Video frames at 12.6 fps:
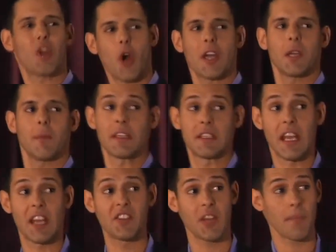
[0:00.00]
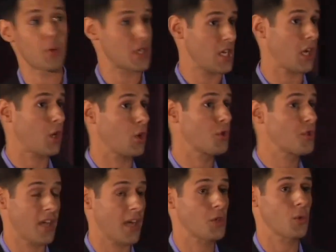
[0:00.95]
an argument against a particular
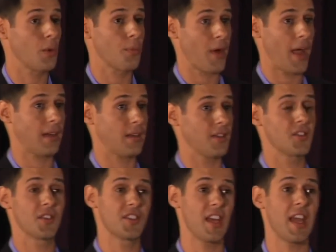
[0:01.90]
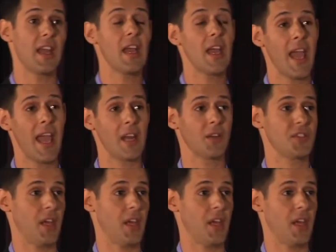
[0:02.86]
sexual practice, say anal